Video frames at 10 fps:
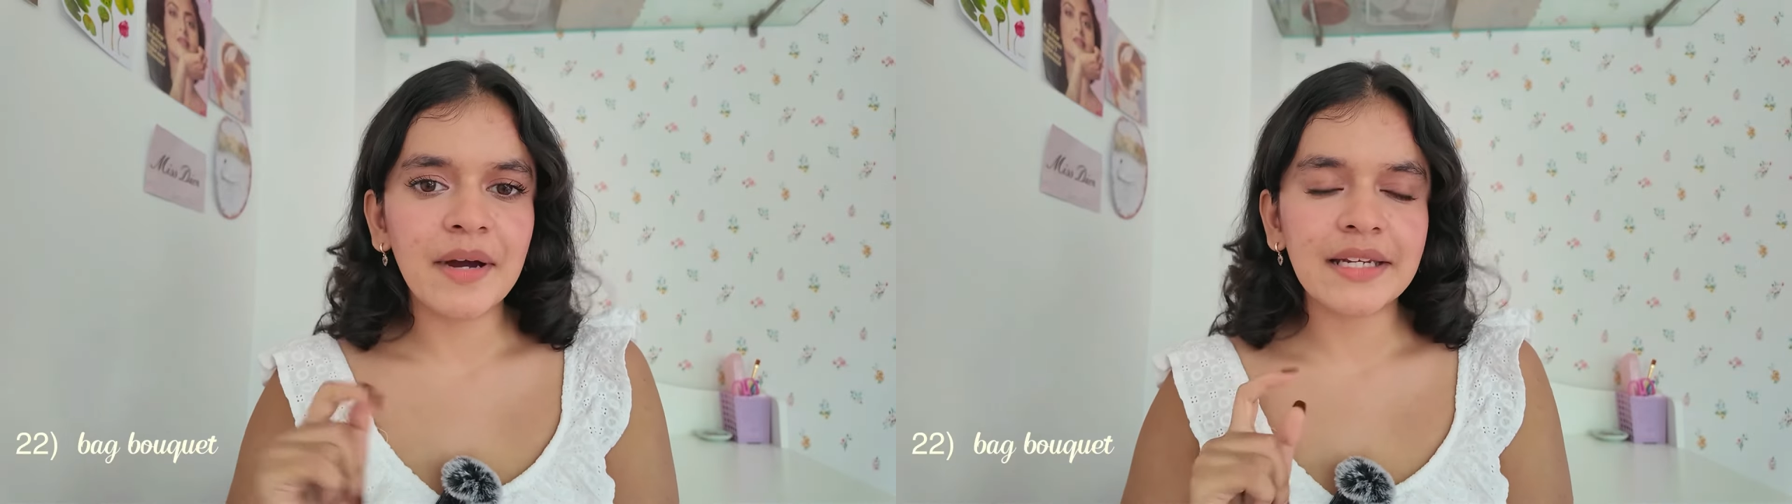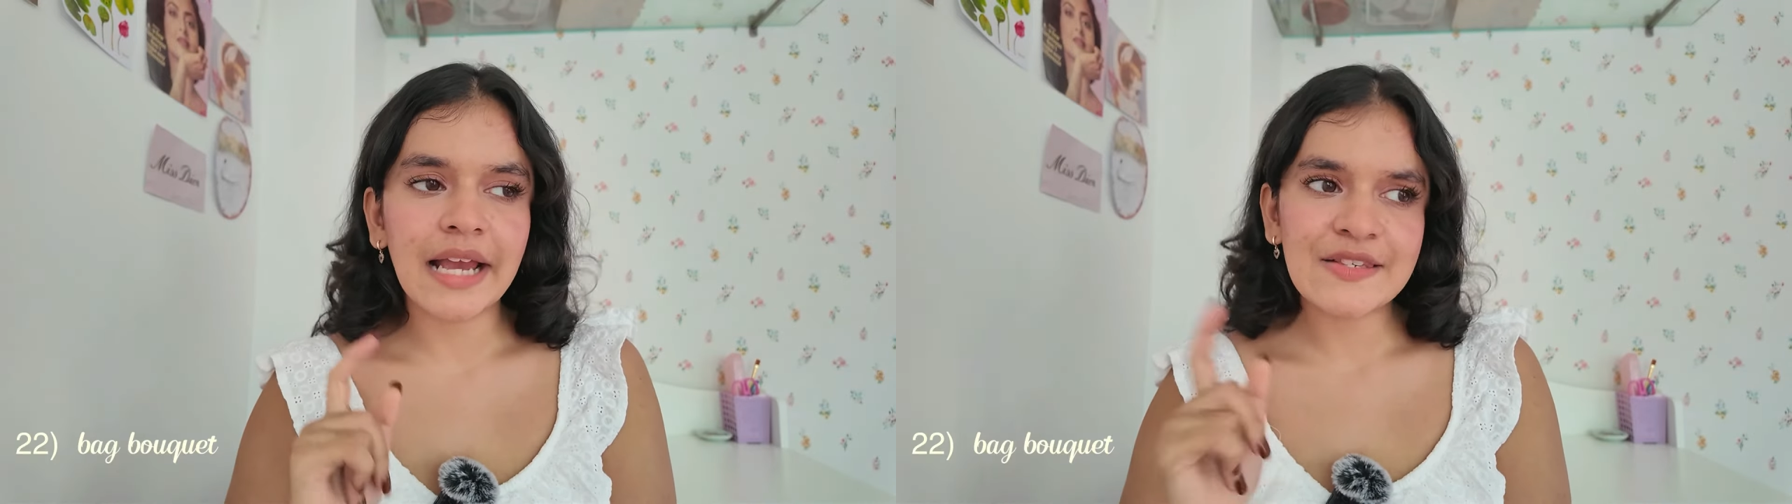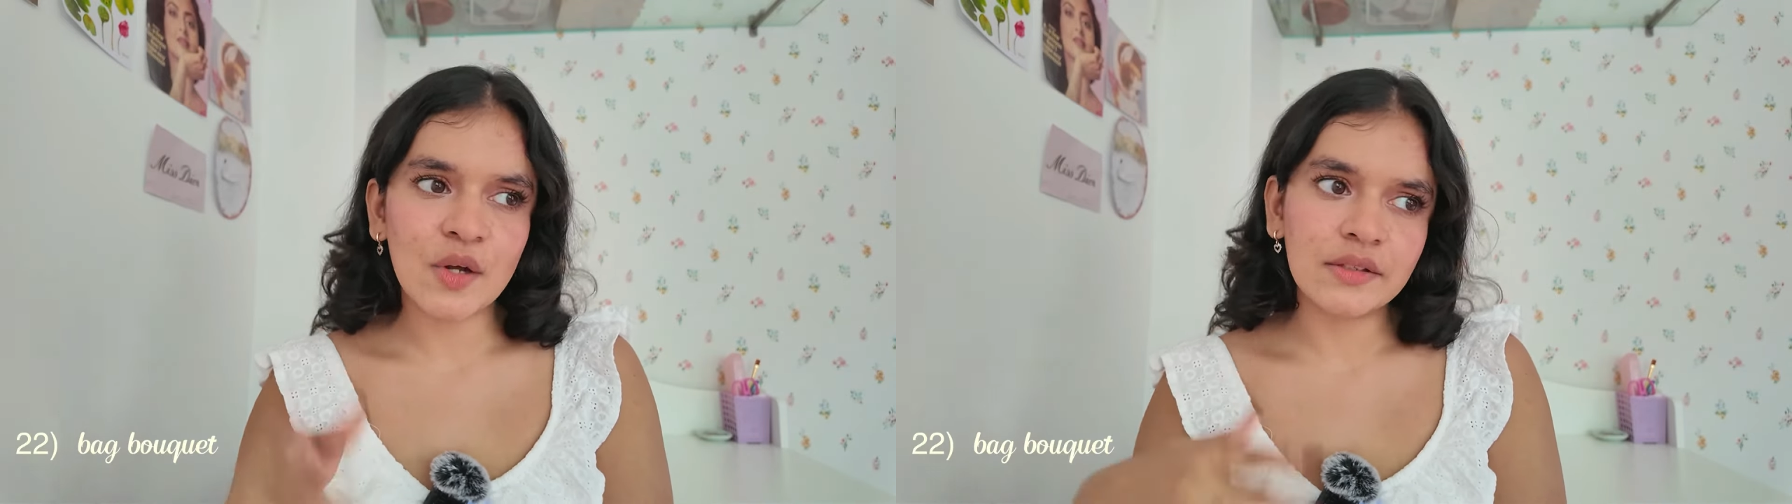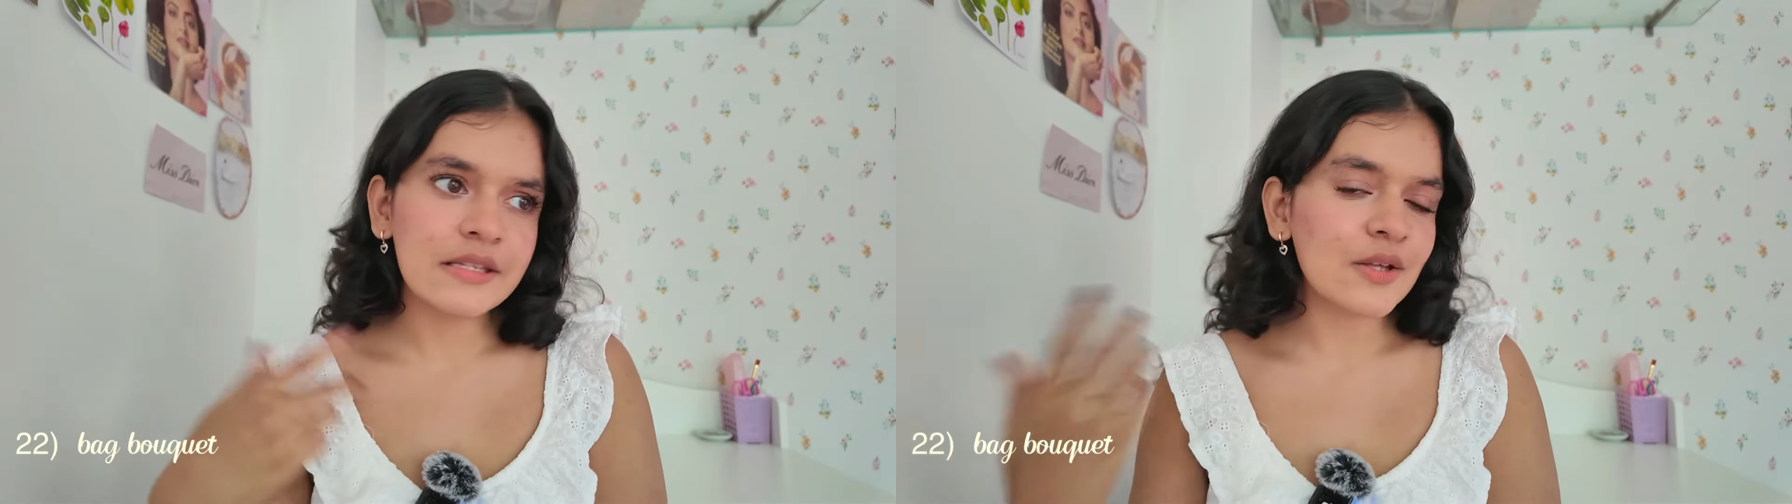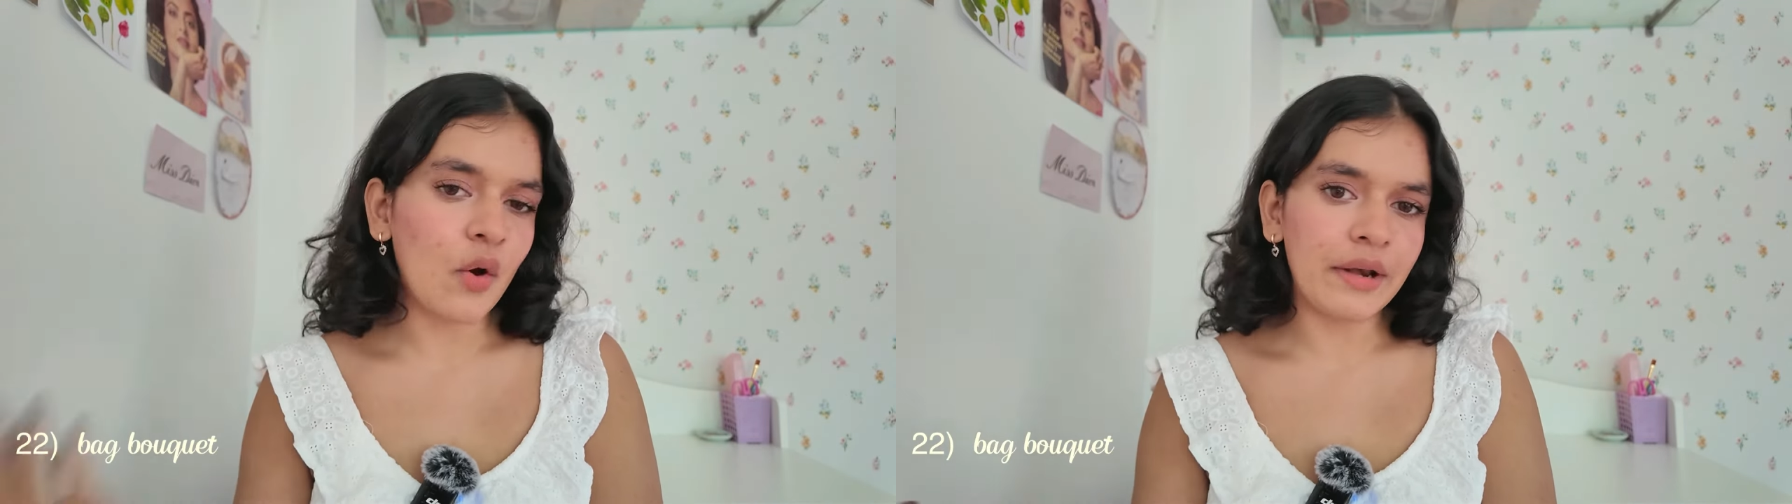but I saw
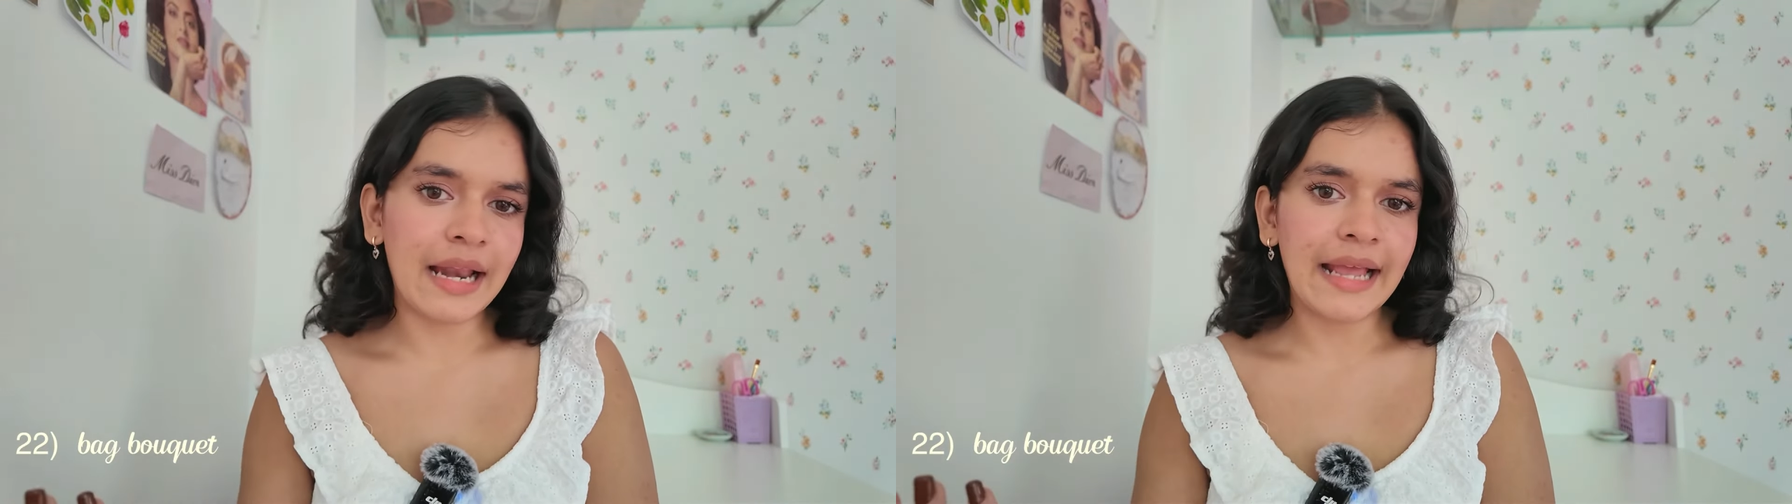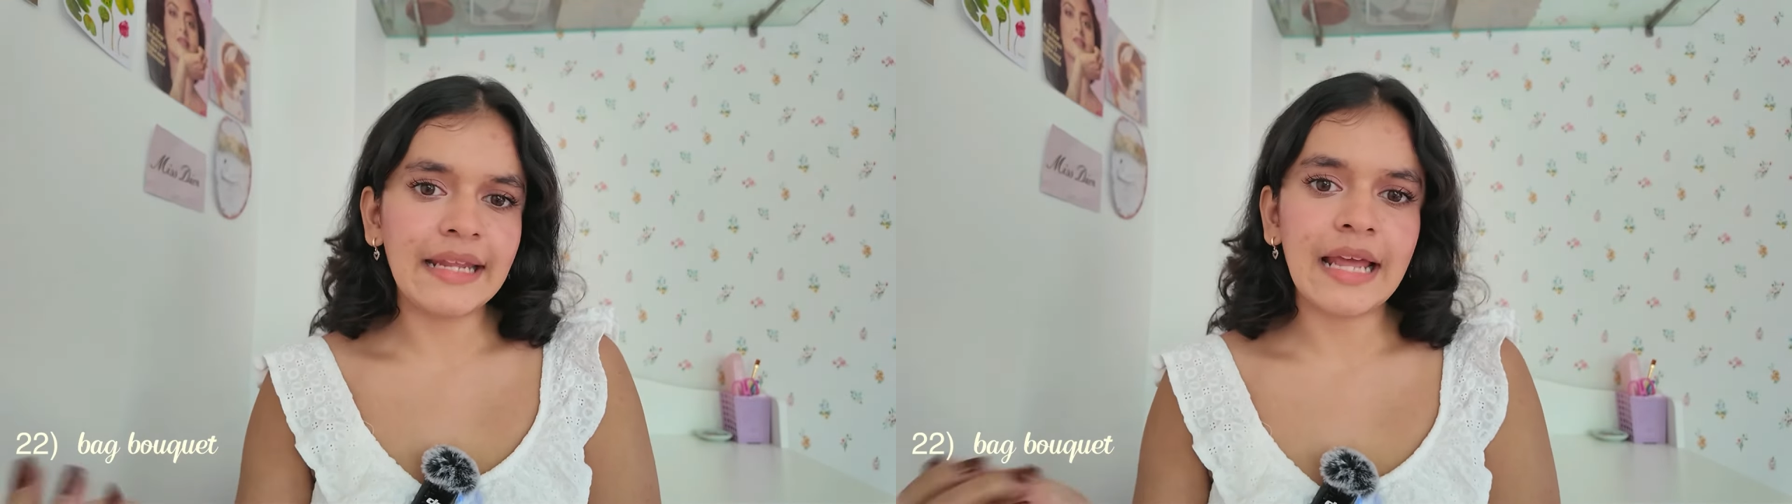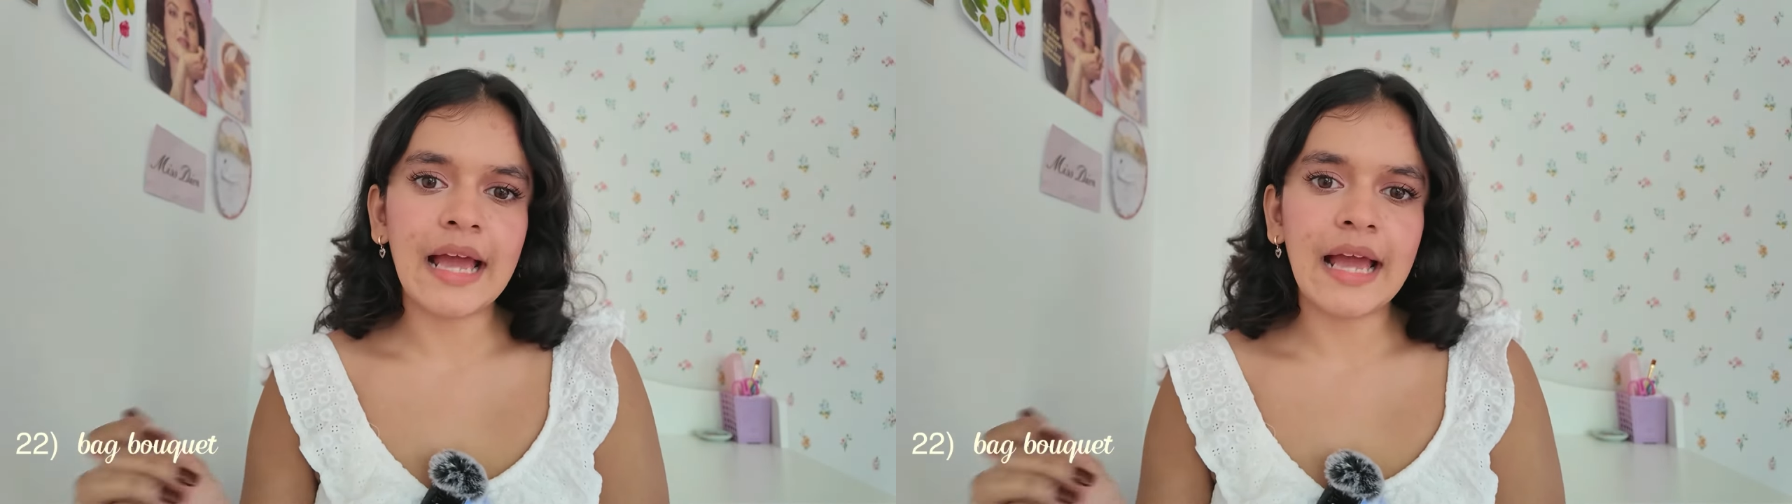this online